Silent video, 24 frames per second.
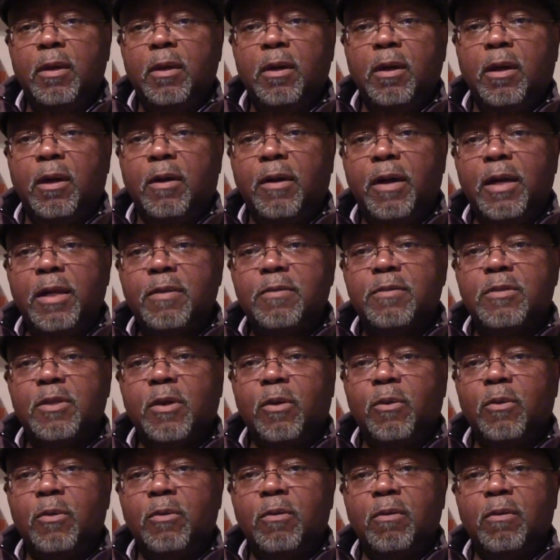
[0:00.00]
All right,
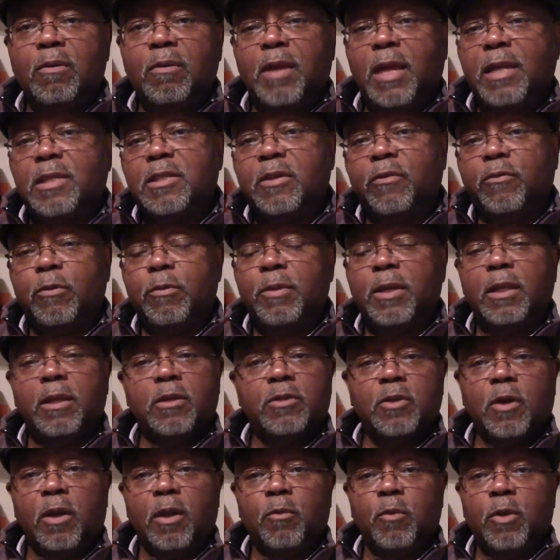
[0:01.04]
so that's it for me.
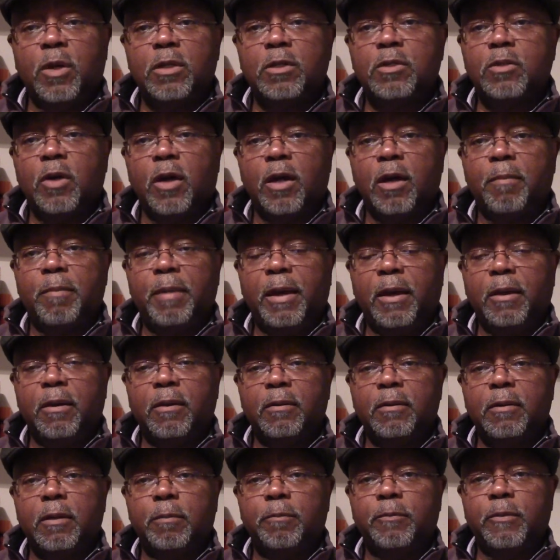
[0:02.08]
That's all I wanted to talk about a
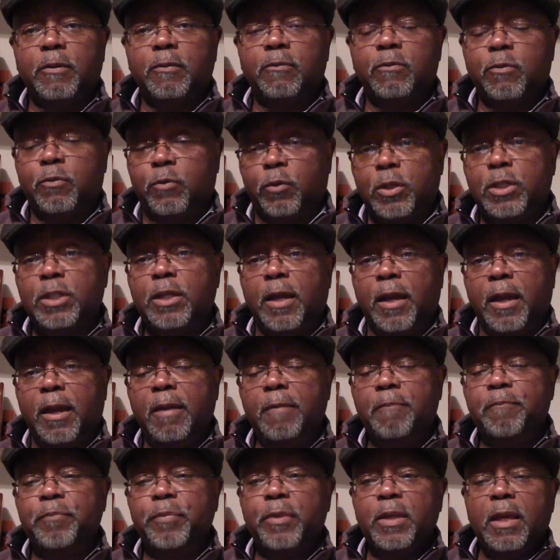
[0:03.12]
little bit for today.